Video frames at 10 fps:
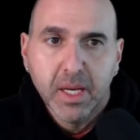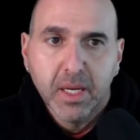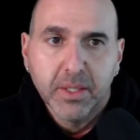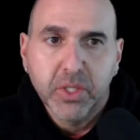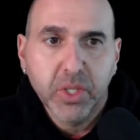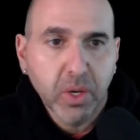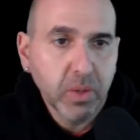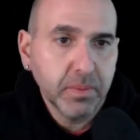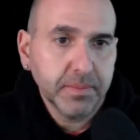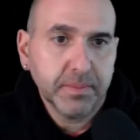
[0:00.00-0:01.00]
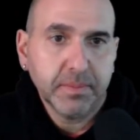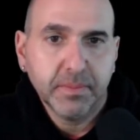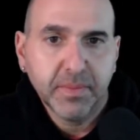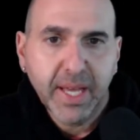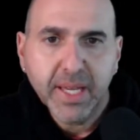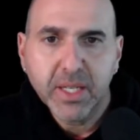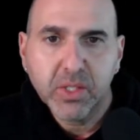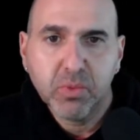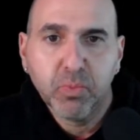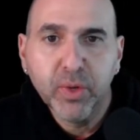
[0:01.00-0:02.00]
So that is
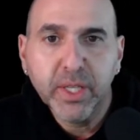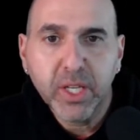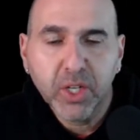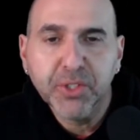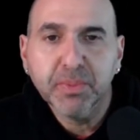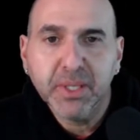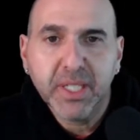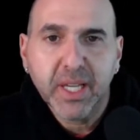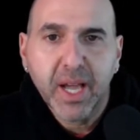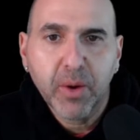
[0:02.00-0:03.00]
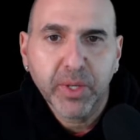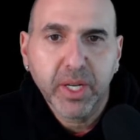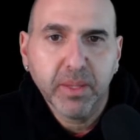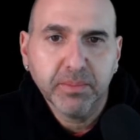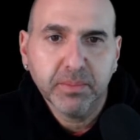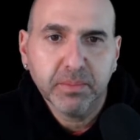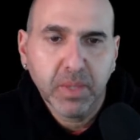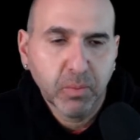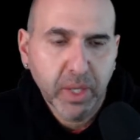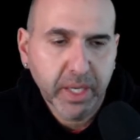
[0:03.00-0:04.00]
really ultimately
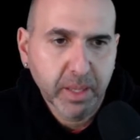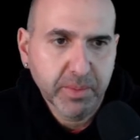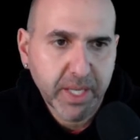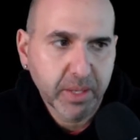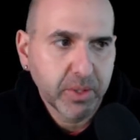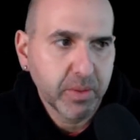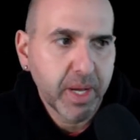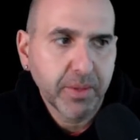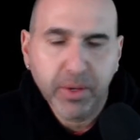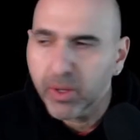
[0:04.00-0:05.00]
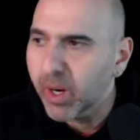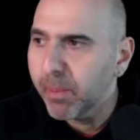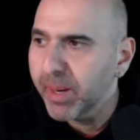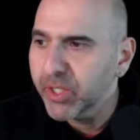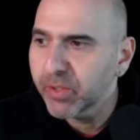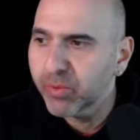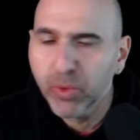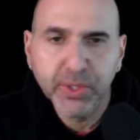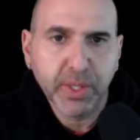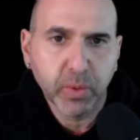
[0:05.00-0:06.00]
what it comes down to. Now, there are a bunch of
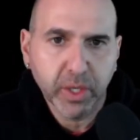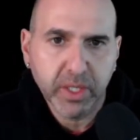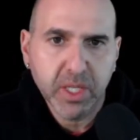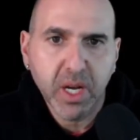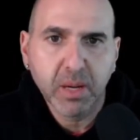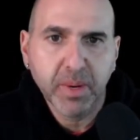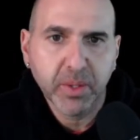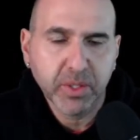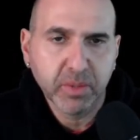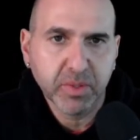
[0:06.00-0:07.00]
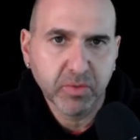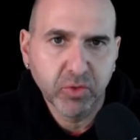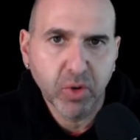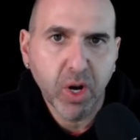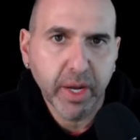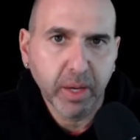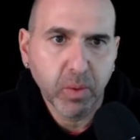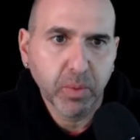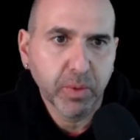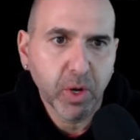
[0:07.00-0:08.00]
rules that we're going to talk about in terms of drawing what
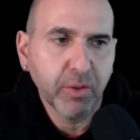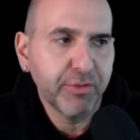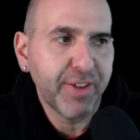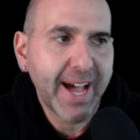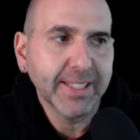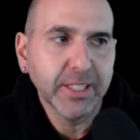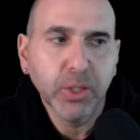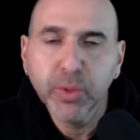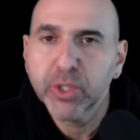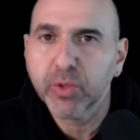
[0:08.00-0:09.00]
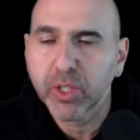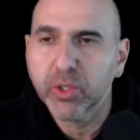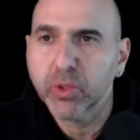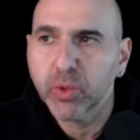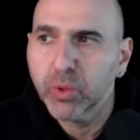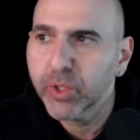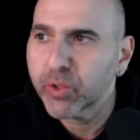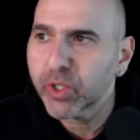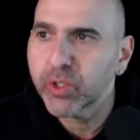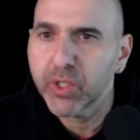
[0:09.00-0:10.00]
we would call valid Lewis structures, or Lewis
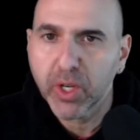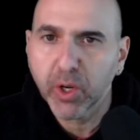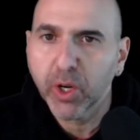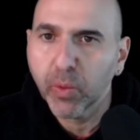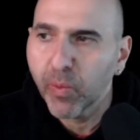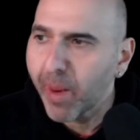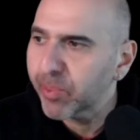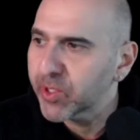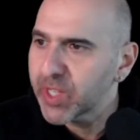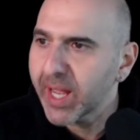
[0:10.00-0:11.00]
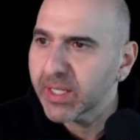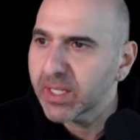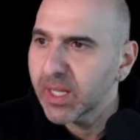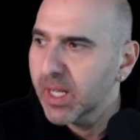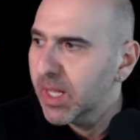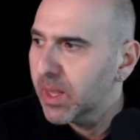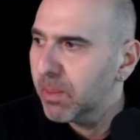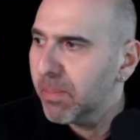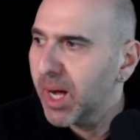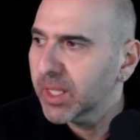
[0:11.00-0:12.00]
structures that are going to represent the
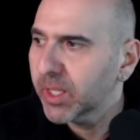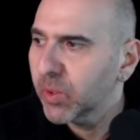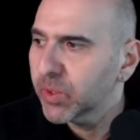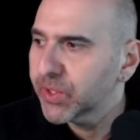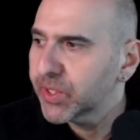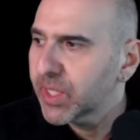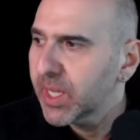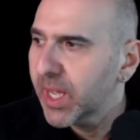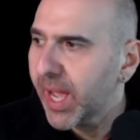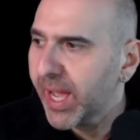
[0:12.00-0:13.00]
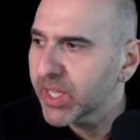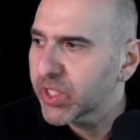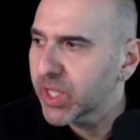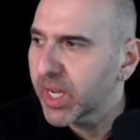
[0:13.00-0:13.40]
molecules as